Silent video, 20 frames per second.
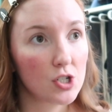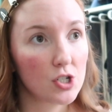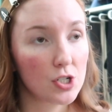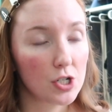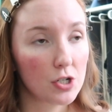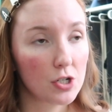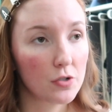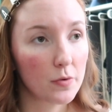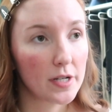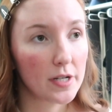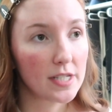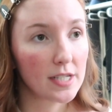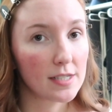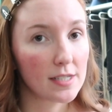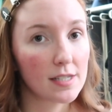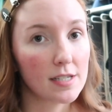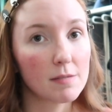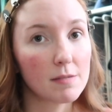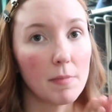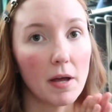She turned
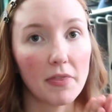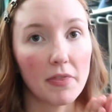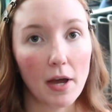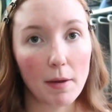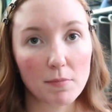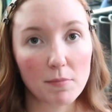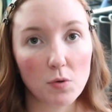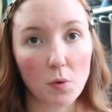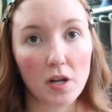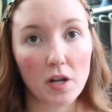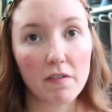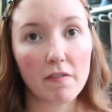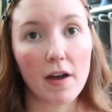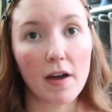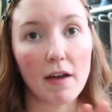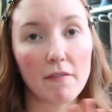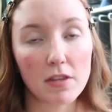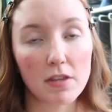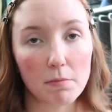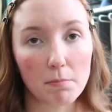26 this month. I'm
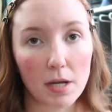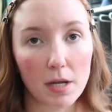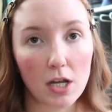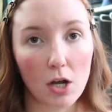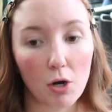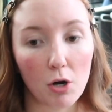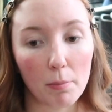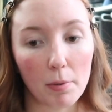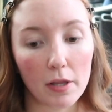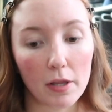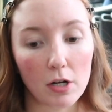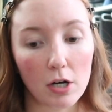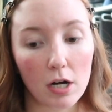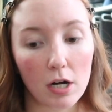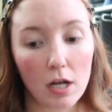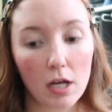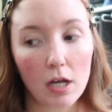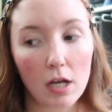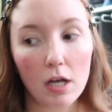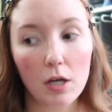25. And then my younger brother,
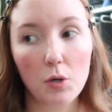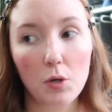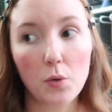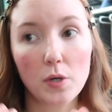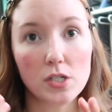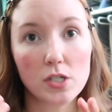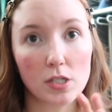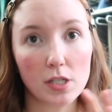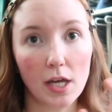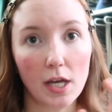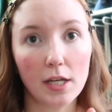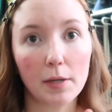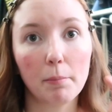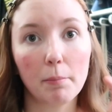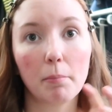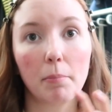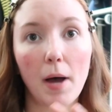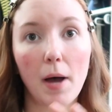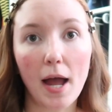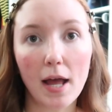who is
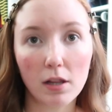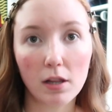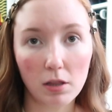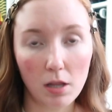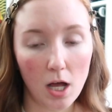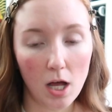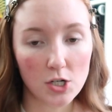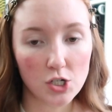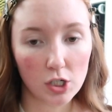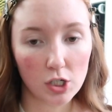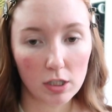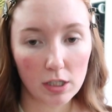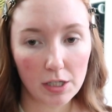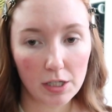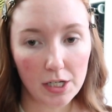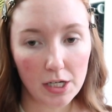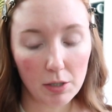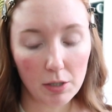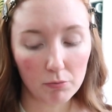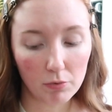like
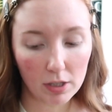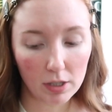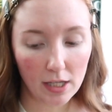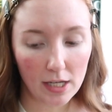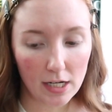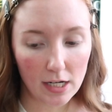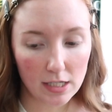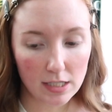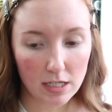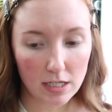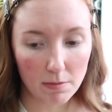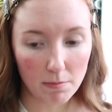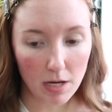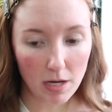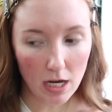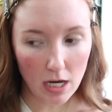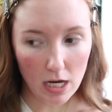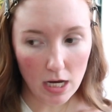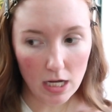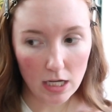biologically related to
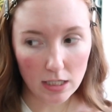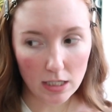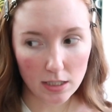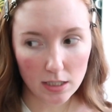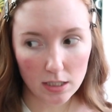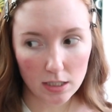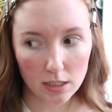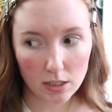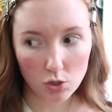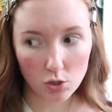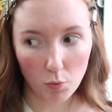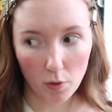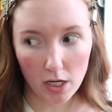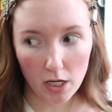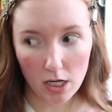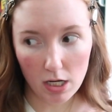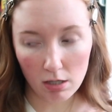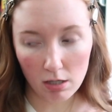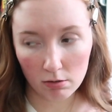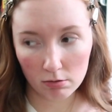me, is
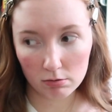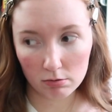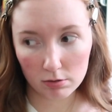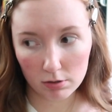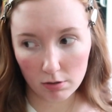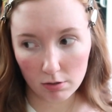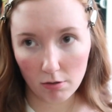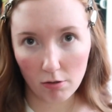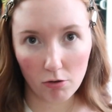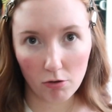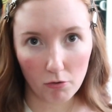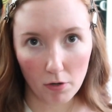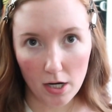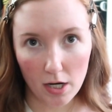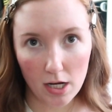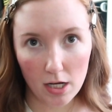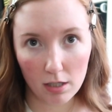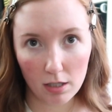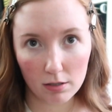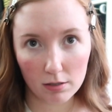
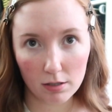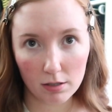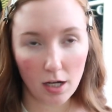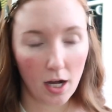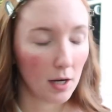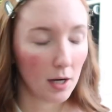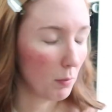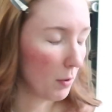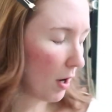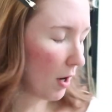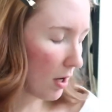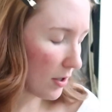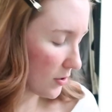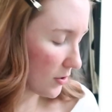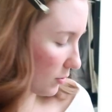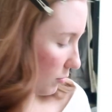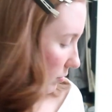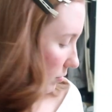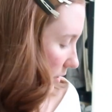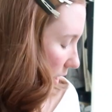23. God, we're
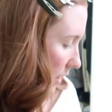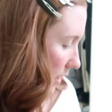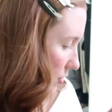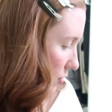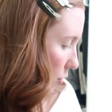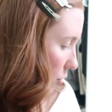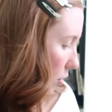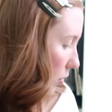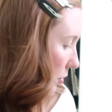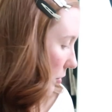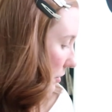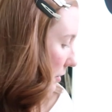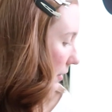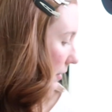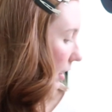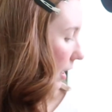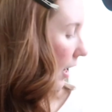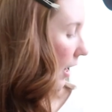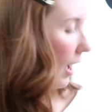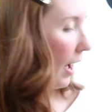also getting so old.
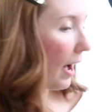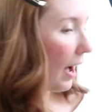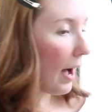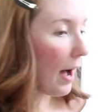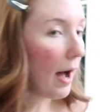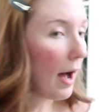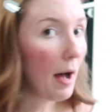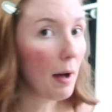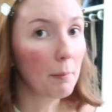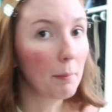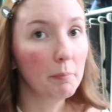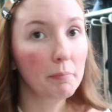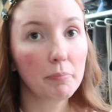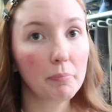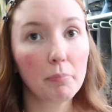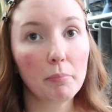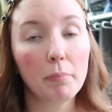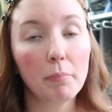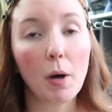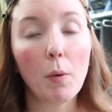Um,
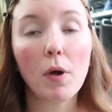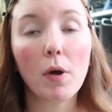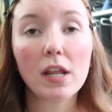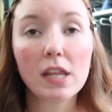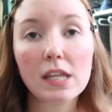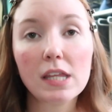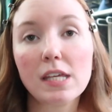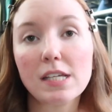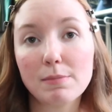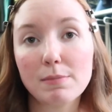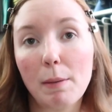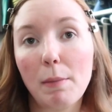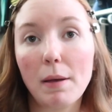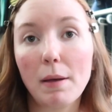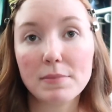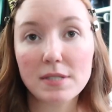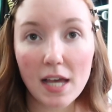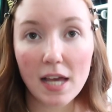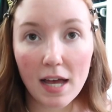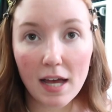but one of the things my
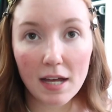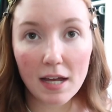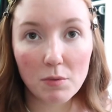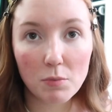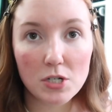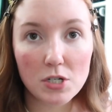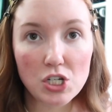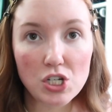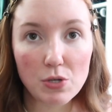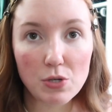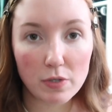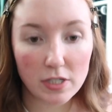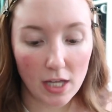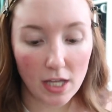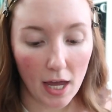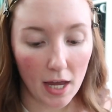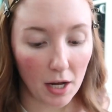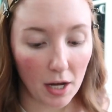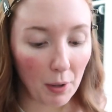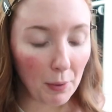mom said was she was
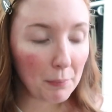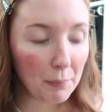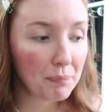like,